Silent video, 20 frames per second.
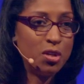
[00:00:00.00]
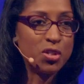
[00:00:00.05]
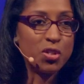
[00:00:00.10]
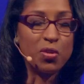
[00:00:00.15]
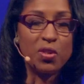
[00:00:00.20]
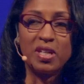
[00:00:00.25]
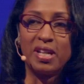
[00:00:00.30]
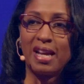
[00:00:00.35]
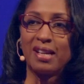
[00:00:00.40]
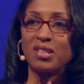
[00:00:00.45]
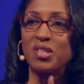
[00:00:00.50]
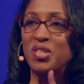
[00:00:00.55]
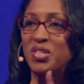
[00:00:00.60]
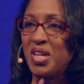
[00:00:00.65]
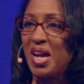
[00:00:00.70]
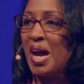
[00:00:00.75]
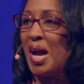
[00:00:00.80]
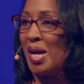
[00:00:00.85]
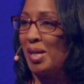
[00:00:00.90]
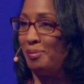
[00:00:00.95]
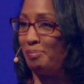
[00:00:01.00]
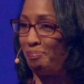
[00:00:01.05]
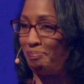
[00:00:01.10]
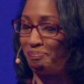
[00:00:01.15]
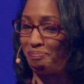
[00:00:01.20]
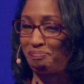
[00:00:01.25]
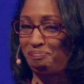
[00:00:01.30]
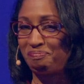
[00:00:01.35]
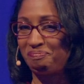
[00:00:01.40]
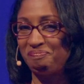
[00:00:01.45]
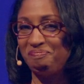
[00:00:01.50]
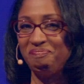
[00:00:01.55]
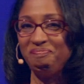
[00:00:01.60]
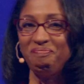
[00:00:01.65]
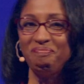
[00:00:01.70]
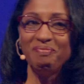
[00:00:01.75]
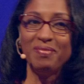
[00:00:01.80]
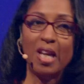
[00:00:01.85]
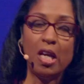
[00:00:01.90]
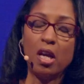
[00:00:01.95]
So the next time
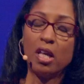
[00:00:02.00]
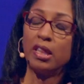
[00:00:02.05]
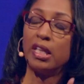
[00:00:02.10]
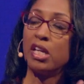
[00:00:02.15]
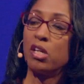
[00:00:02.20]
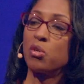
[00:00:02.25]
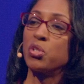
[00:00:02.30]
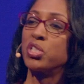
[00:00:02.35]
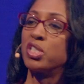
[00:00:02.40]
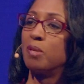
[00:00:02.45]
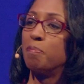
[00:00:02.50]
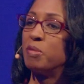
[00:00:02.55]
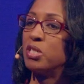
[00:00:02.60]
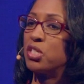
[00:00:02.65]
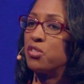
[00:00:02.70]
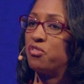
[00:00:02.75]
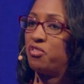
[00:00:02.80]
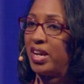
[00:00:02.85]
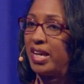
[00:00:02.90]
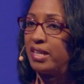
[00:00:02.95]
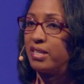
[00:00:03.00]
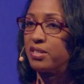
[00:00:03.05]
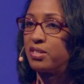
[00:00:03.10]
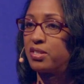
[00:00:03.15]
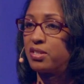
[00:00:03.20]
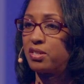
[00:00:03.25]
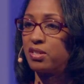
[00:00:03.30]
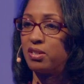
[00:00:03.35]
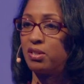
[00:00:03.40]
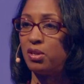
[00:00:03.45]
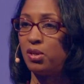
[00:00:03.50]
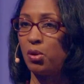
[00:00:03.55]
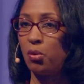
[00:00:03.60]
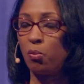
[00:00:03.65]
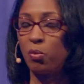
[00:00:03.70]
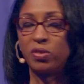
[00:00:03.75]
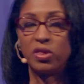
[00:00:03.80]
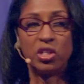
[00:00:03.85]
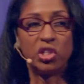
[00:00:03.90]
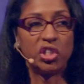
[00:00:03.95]
leadership is faced
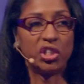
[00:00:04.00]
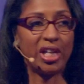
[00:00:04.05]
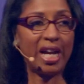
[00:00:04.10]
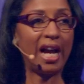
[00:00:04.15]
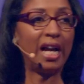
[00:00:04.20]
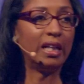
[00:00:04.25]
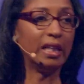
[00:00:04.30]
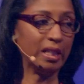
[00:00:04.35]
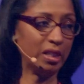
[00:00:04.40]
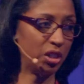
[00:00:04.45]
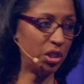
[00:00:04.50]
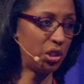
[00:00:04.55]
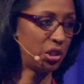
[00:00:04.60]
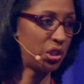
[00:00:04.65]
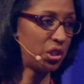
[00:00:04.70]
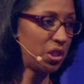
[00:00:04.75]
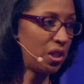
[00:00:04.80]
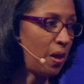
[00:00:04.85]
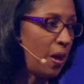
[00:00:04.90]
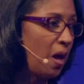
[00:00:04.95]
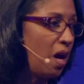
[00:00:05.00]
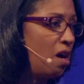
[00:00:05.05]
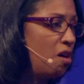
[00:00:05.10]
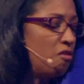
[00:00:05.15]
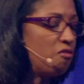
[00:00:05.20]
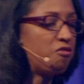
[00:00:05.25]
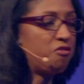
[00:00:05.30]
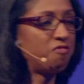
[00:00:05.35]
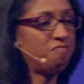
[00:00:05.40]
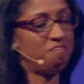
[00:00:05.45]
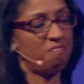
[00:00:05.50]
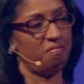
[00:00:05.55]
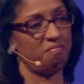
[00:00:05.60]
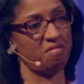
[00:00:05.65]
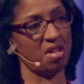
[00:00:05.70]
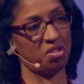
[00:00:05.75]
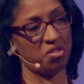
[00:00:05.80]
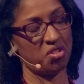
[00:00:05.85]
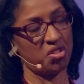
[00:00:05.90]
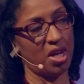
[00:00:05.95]
with the challenge of,
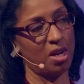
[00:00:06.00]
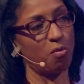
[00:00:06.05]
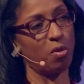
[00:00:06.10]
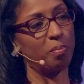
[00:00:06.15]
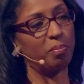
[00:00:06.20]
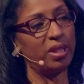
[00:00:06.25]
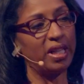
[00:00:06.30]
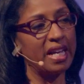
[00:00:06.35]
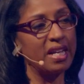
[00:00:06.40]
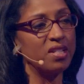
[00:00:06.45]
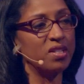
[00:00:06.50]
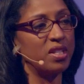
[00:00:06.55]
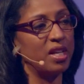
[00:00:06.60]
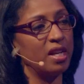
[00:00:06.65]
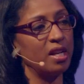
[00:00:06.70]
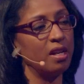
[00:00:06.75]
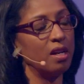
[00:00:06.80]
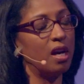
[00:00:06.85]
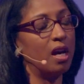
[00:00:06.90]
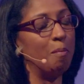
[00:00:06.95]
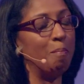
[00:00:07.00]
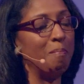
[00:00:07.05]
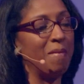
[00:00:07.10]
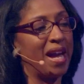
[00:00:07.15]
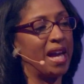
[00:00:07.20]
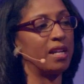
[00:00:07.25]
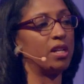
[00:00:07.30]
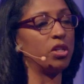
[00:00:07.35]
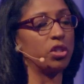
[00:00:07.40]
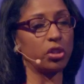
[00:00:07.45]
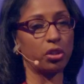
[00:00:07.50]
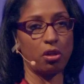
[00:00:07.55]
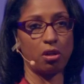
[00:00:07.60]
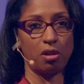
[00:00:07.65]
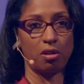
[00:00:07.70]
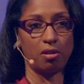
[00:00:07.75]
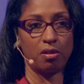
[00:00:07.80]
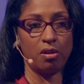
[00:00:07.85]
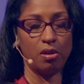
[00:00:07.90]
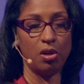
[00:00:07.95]
let's say, replacing a manager